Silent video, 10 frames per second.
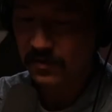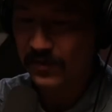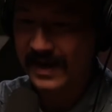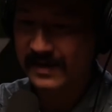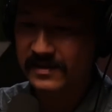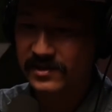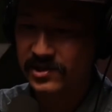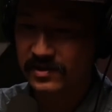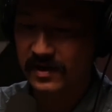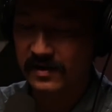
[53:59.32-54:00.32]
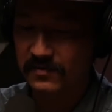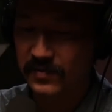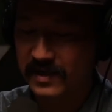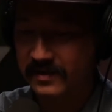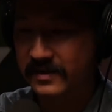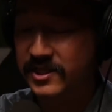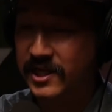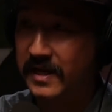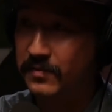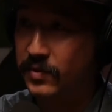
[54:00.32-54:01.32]
We had this, uh, we call it the
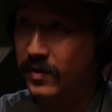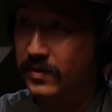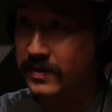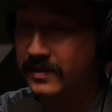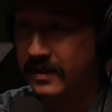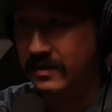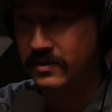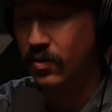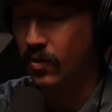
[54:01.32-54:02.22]
J M Throne. It's like this